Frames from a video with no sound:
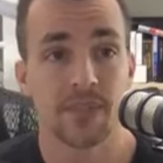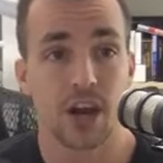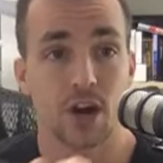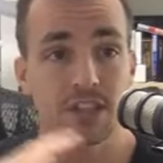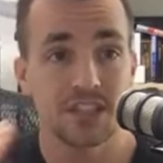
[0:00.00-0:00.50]

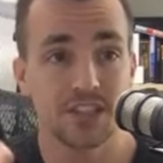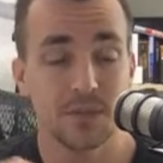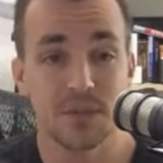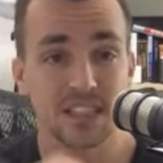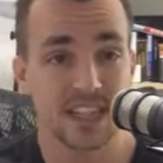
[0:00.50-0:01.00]
Our
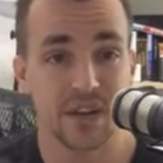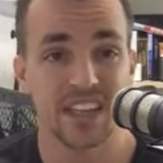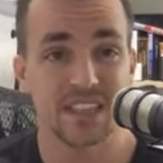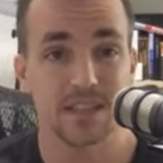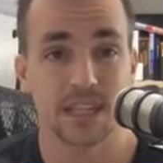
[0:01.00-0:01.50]
system, listen to how
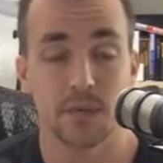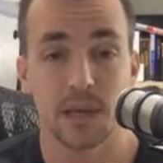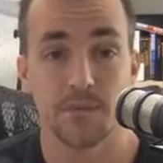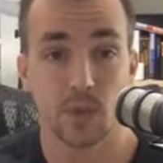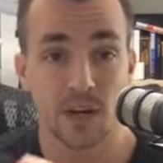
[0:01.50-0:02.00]
easy it's going to be.
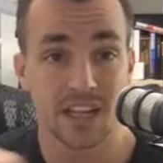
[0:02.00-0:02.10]
You want to